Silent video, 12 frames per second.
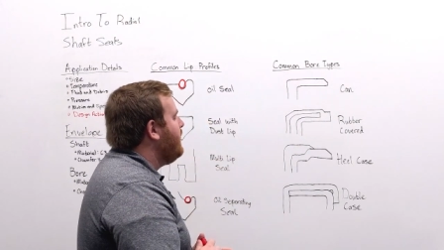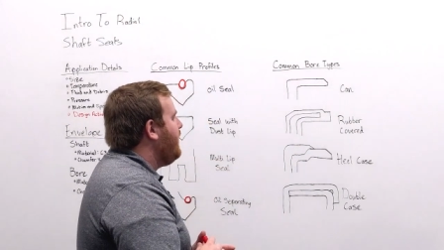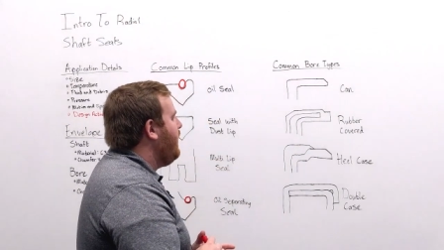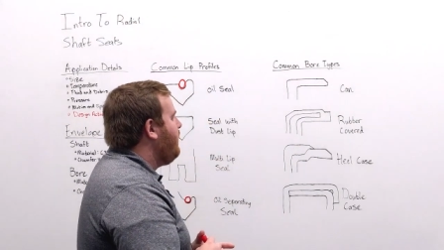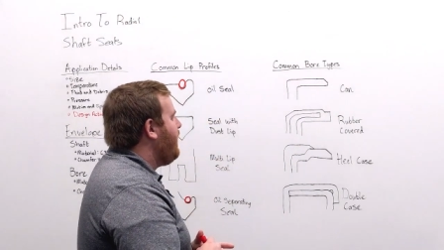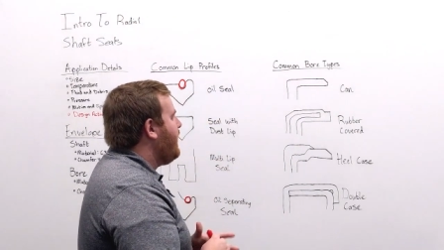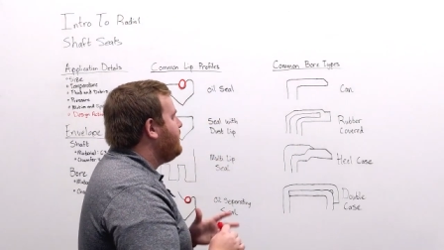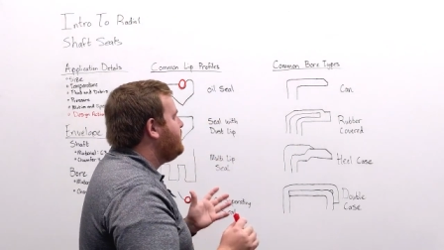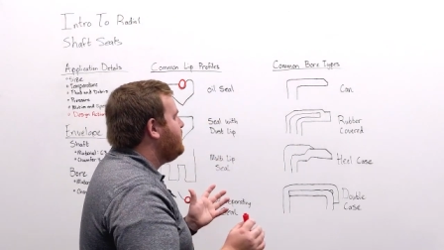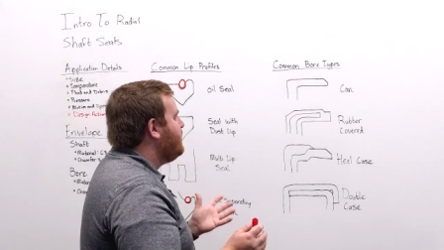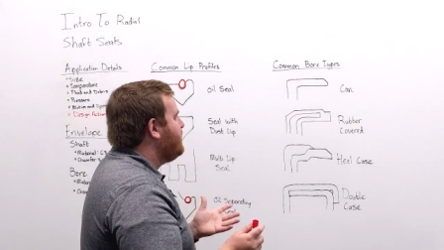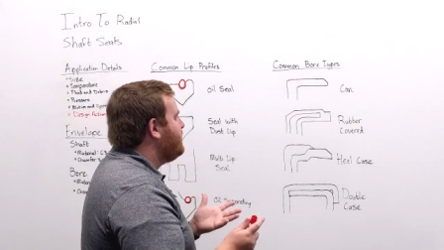and that's
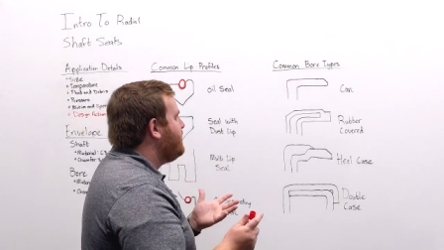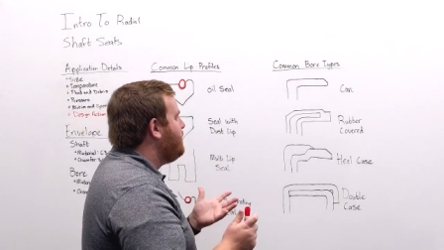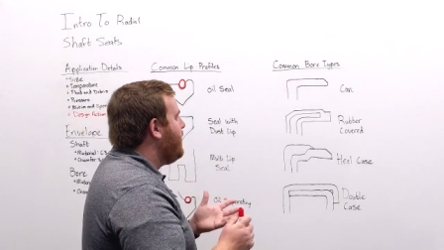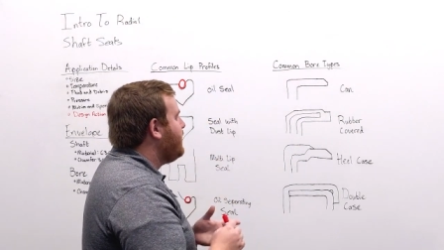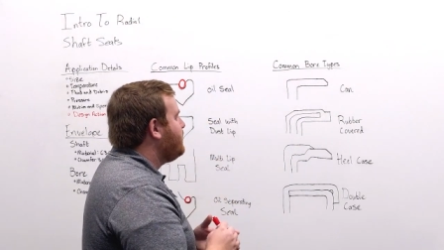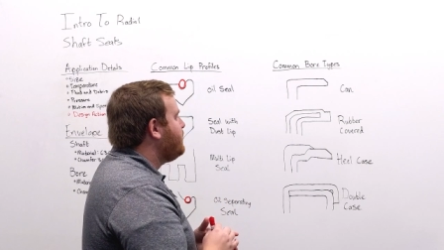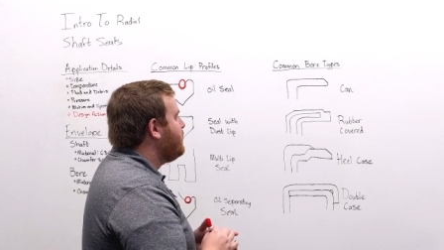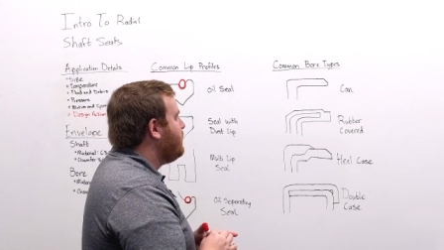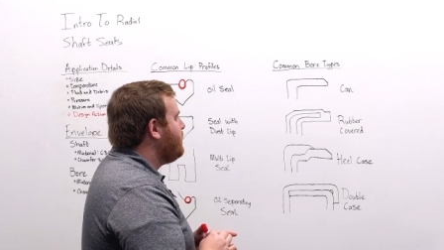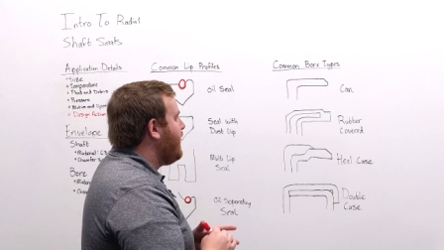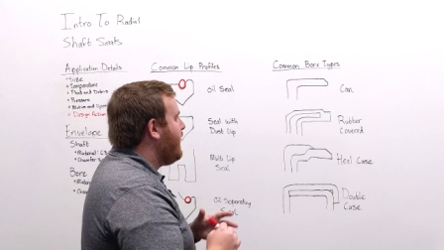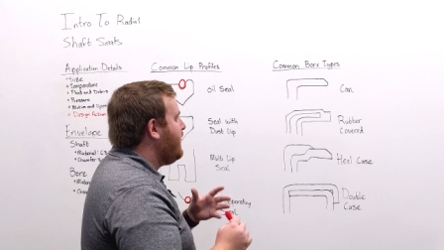just to make sure
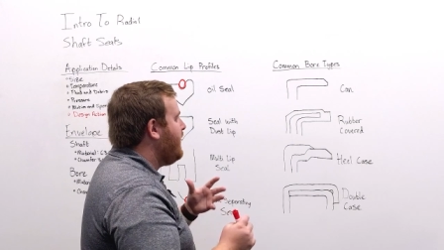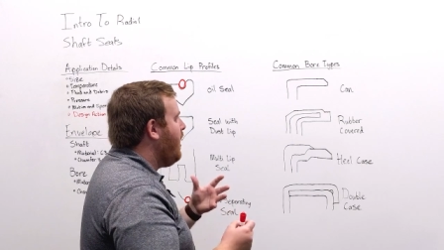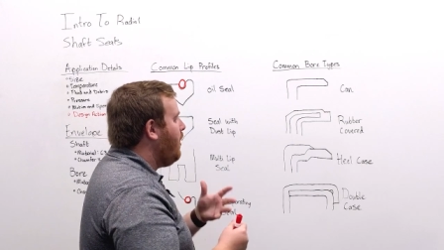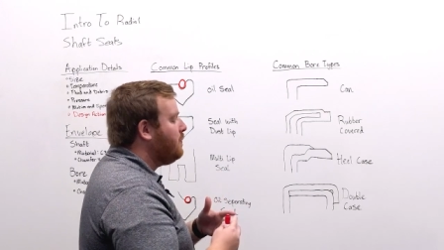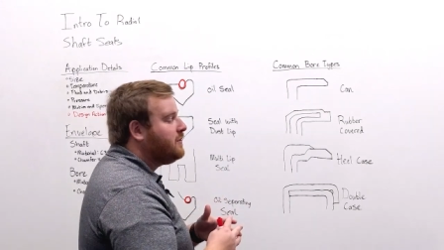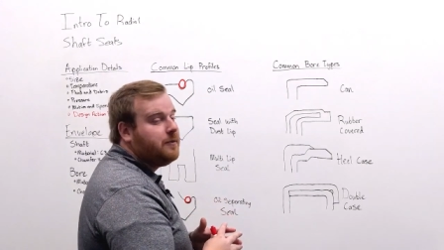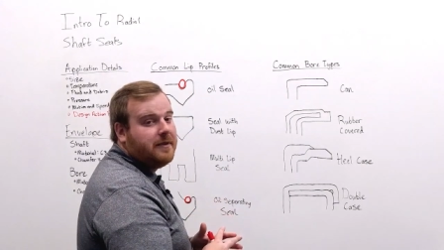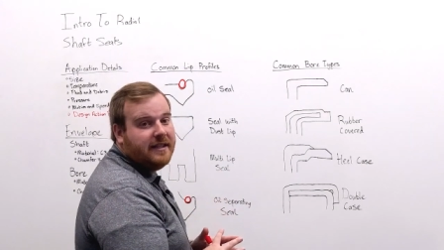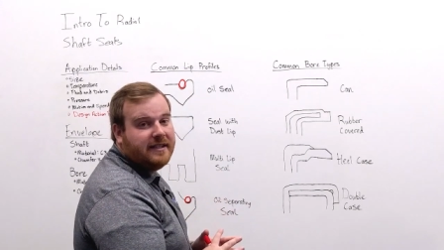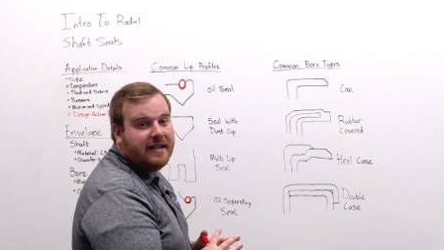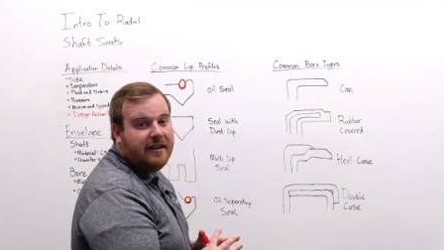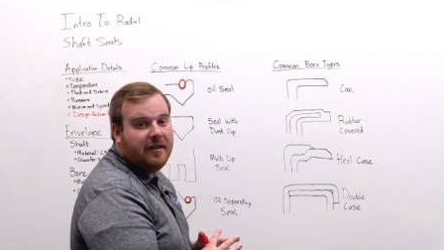that it helps with the
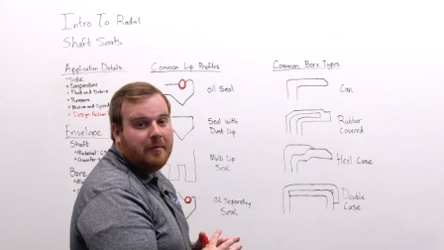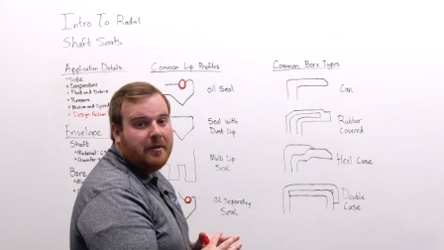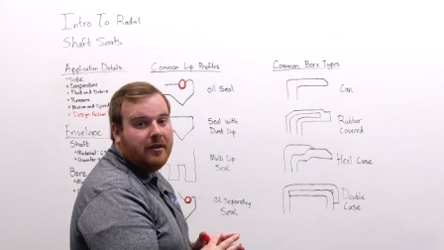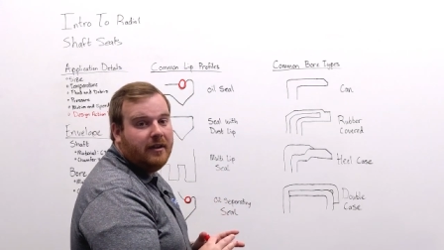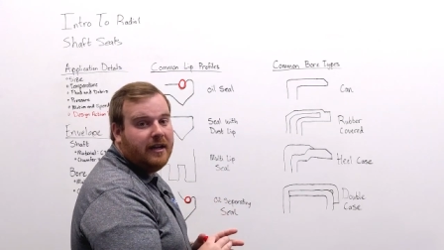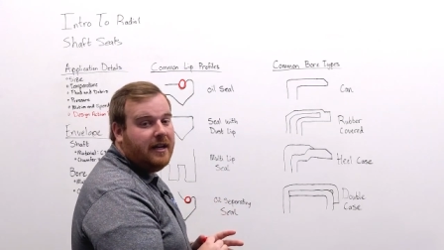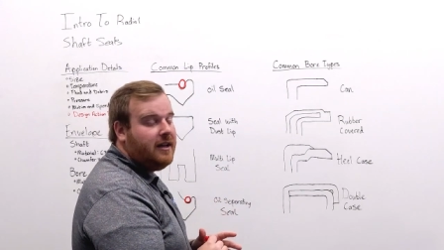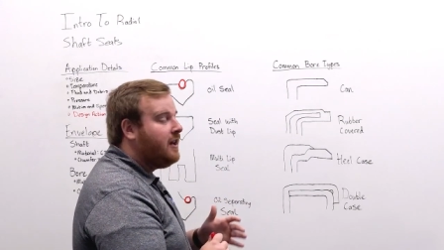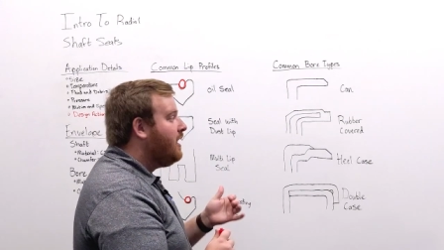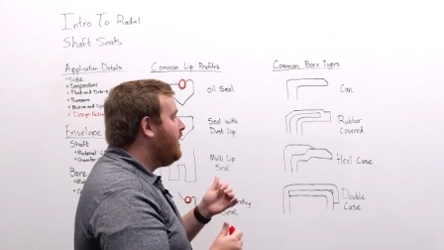sealability.